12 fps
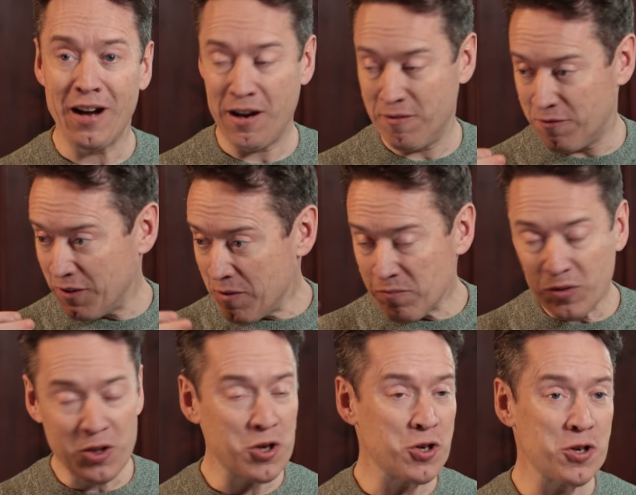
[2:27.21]
I've
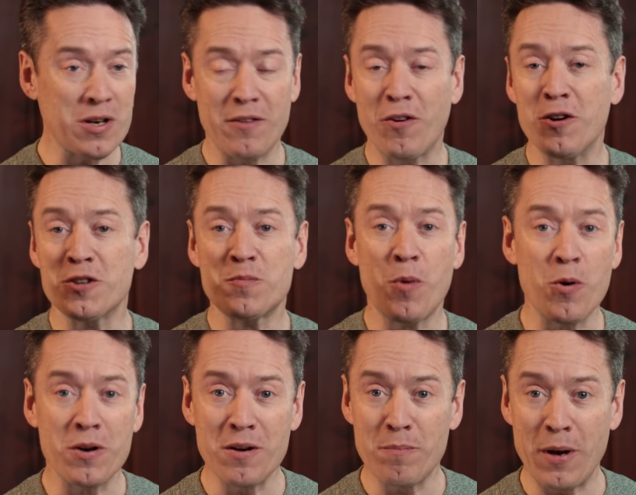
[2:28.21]
learned, I've heard
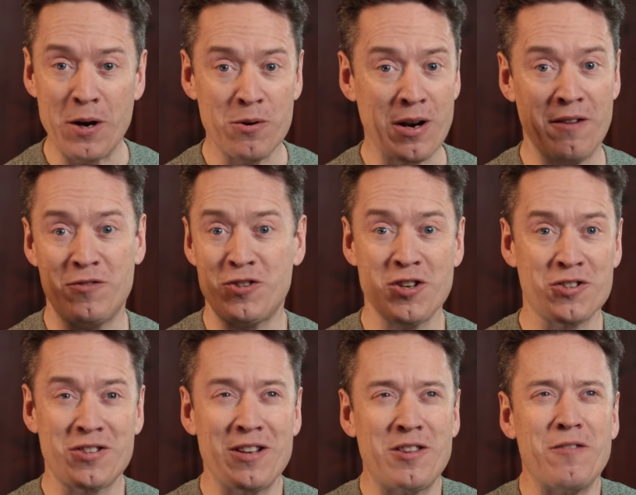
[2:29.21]
spoken about,
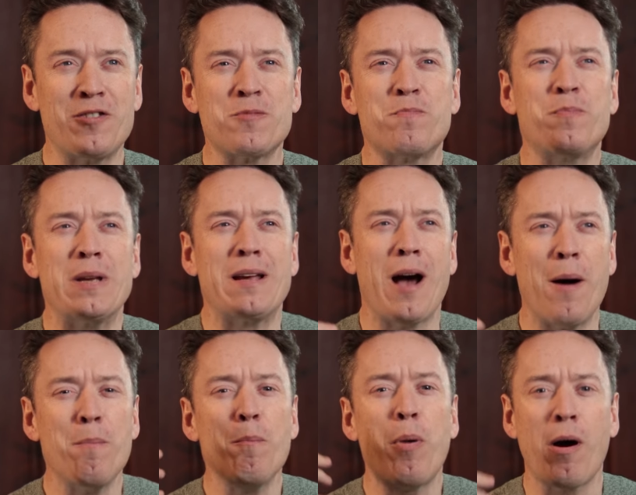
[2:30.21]
they've just
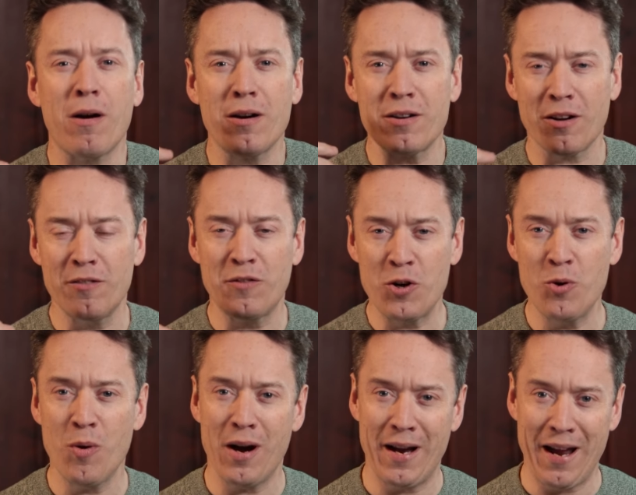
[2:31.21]
become part of
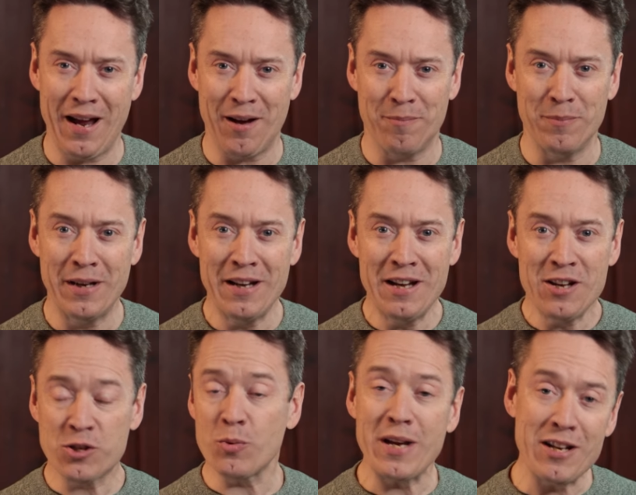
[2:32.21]
who I am.
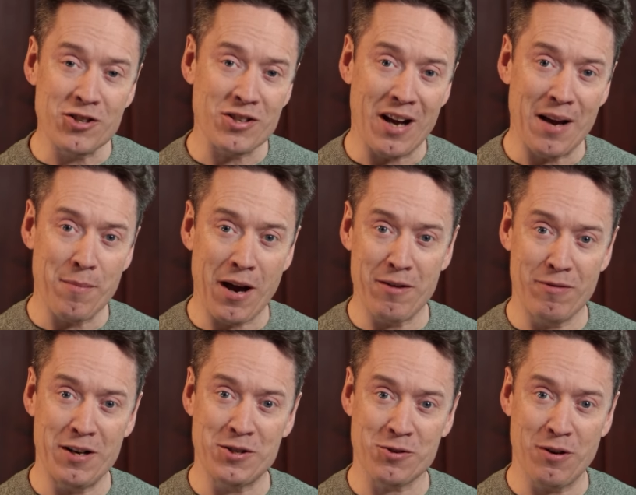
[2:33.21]
So each time I
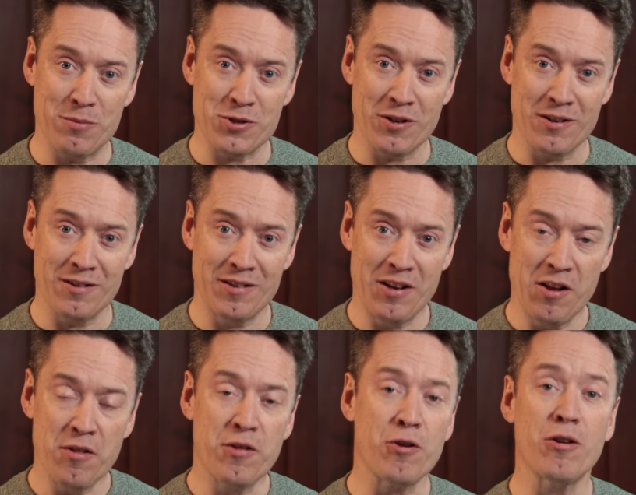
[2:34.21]
read scripture,
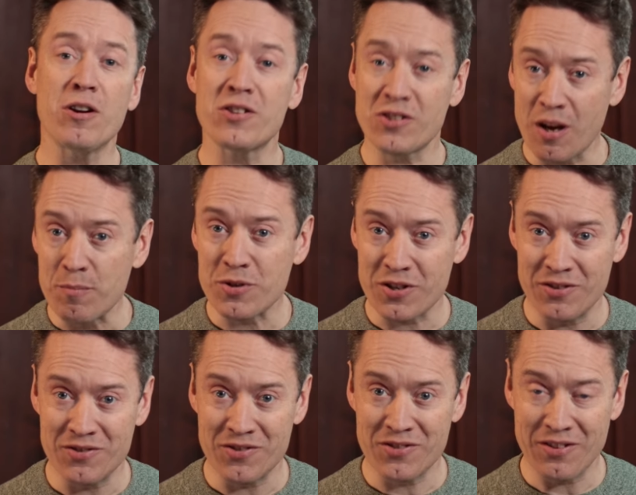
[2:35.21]
there are
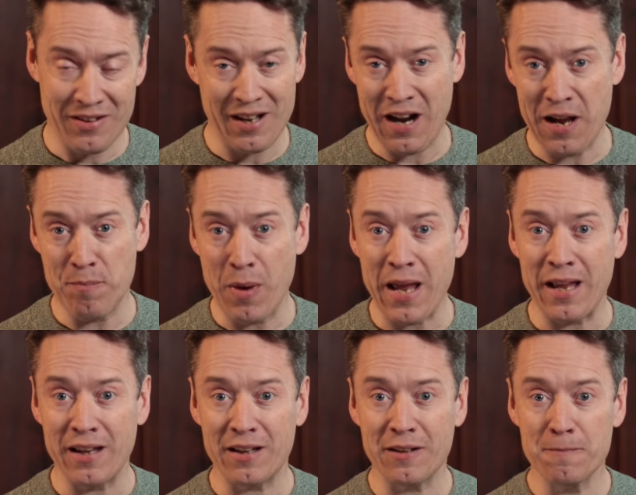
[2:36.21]
assumptions that I
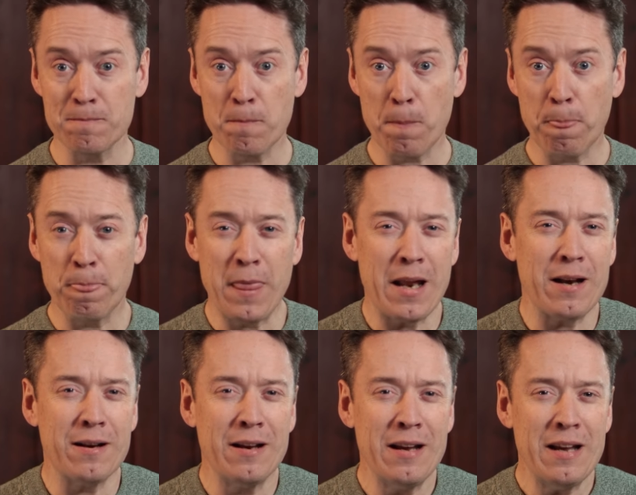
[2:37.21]
make
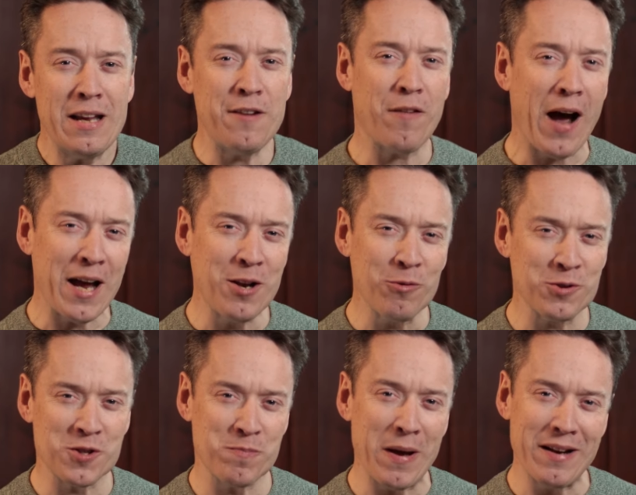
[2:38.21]
that if I
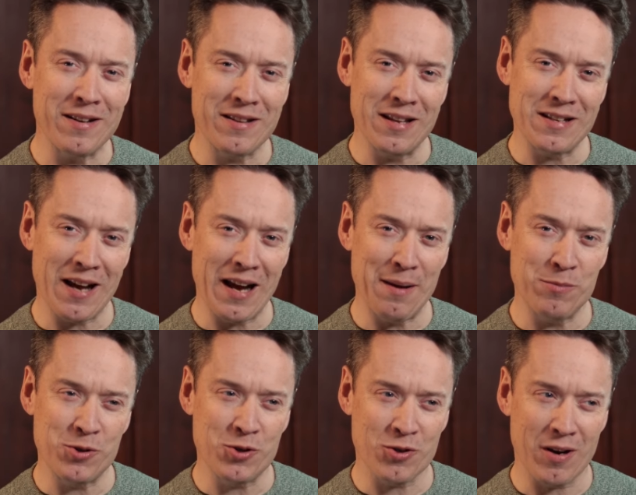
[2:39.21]
don't spend the
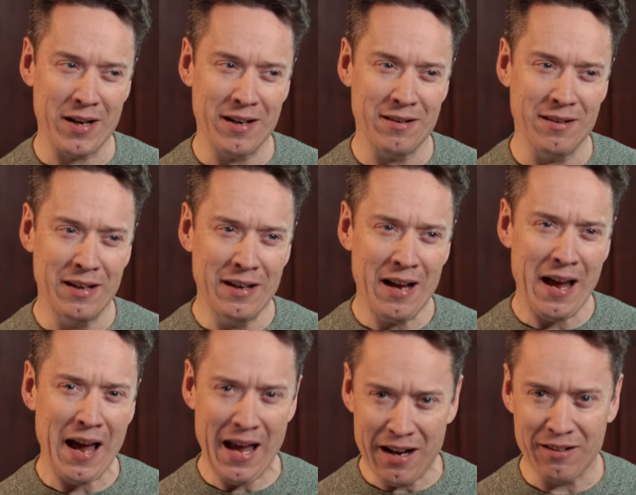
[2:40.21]
time to try and
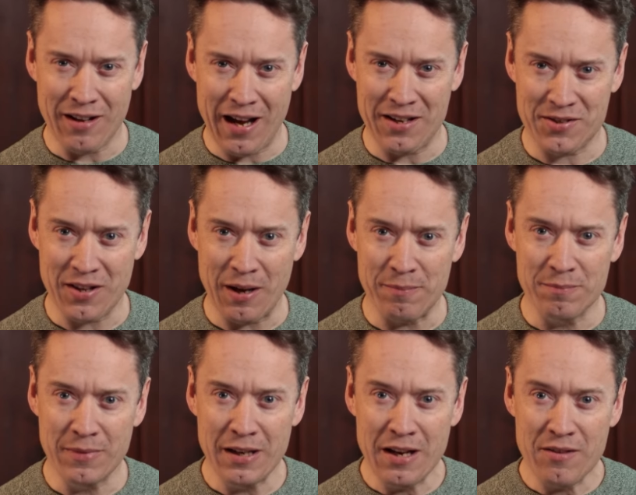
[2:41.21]
analyze
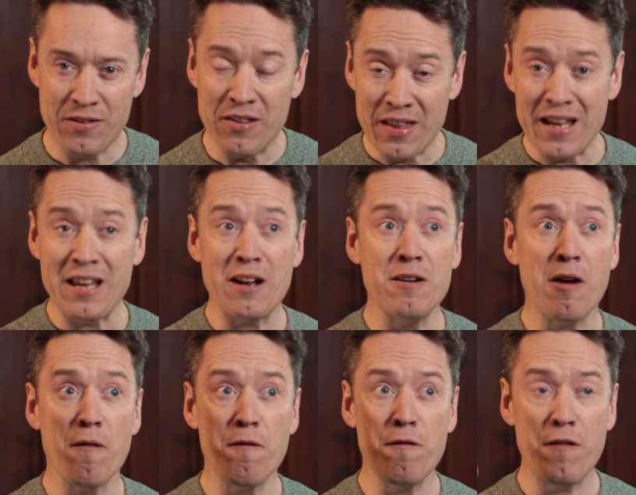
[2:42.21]
them, then they
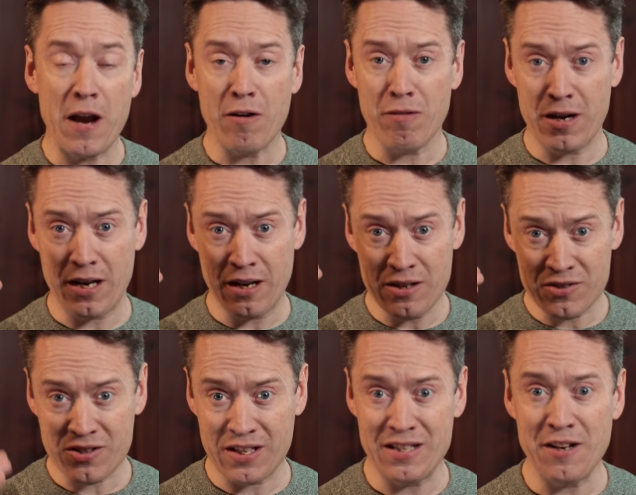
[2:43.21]
can very
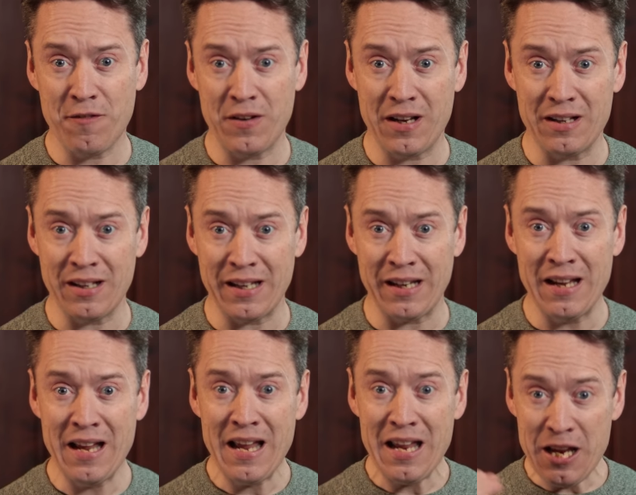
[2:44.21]

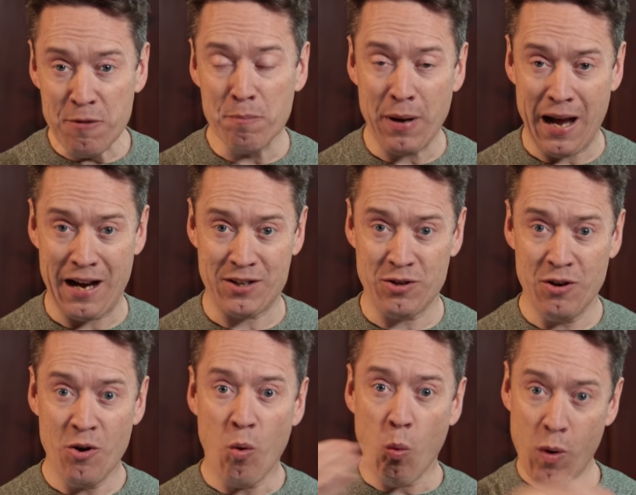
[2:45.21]
significantly impact
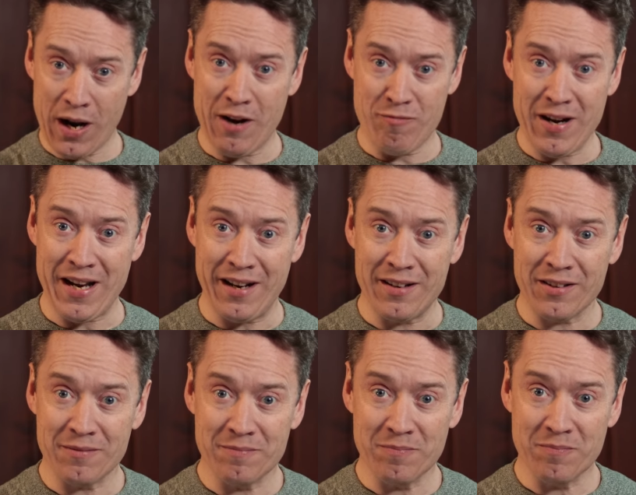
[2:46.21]
what I read.